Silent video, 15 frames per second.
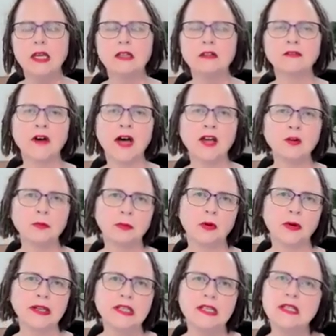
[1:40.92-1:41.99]
The final
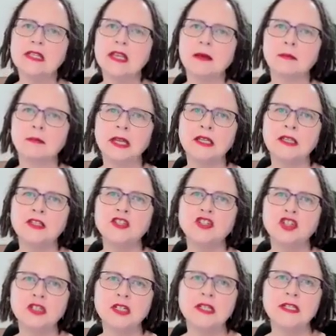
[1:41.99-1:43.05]
point is that many
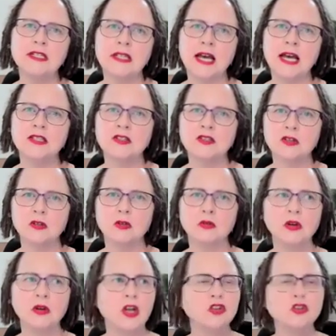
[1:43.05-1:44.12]
students start
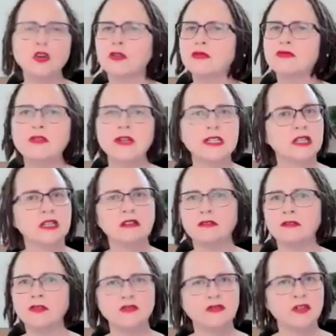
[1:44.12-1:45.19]
school not ready
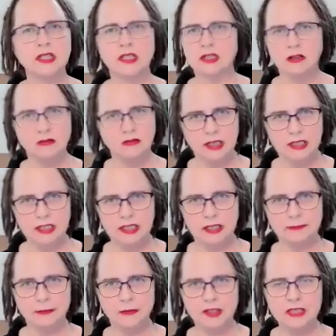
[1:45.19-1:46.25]
for reading and
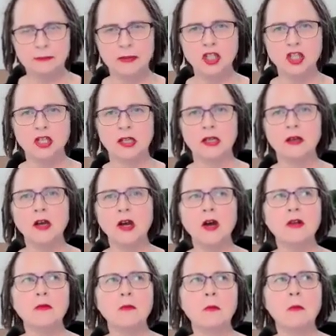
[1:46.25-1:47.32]
writing, especially
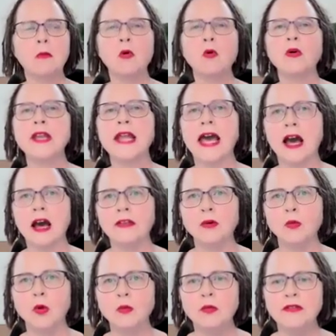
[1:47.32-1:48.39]
more now
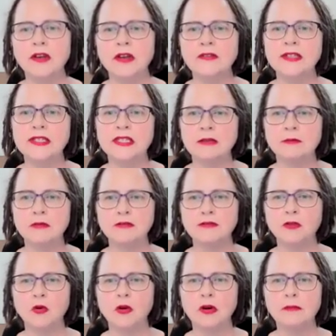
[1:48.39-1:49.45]
than what we've ever seen
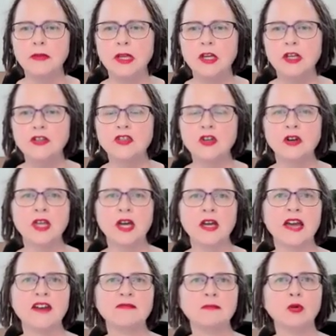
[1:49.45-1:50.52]
before. So they
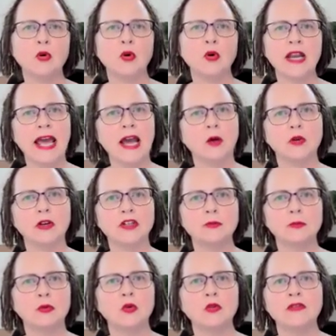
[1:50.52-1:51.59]
have poor language,
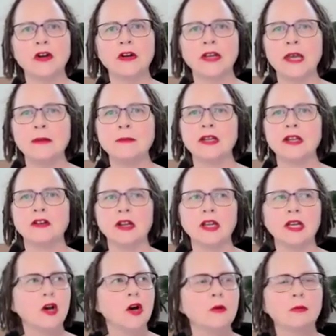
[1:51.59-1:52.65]
poor
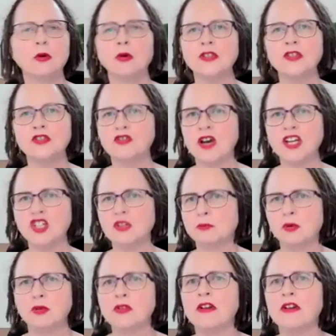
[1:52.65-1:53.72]
vocabulary, poor structure,
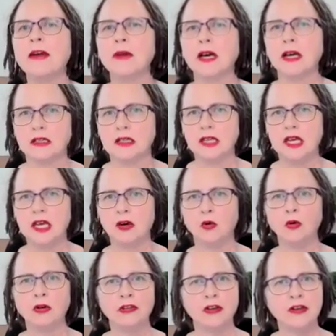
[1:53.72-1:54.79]
poor grammar.
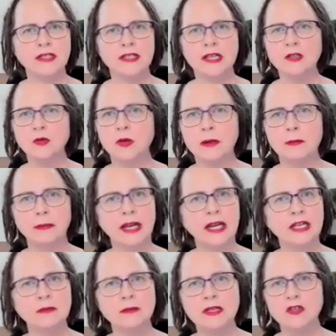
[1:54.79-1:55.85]
All of those things will
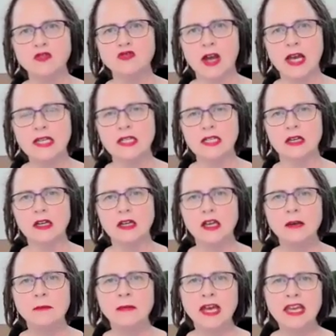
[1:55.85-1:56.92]
impede them as a writer.
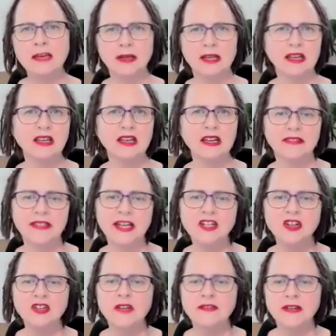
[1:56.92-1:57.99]
Maybe they
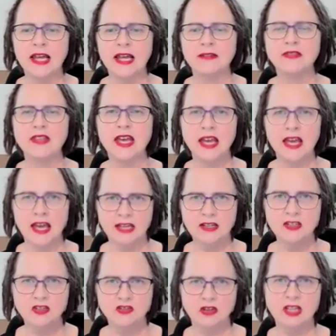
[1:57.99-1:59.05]
don't even have the
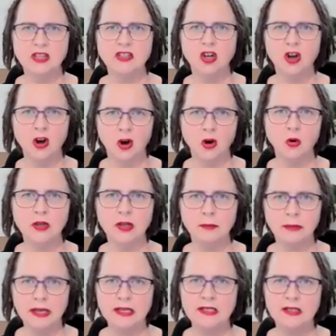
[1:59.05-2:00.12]
hand strength to hold a
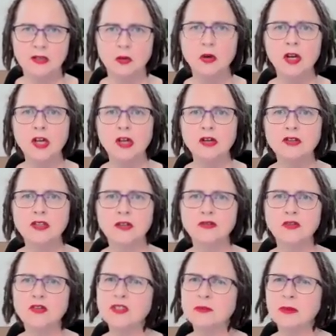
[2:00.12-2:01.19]
pencil, because if
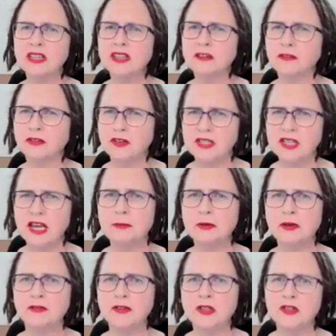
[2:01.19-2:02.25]
you've spent the first
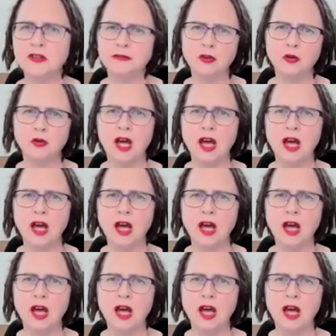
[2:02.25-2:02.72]
couple of years of your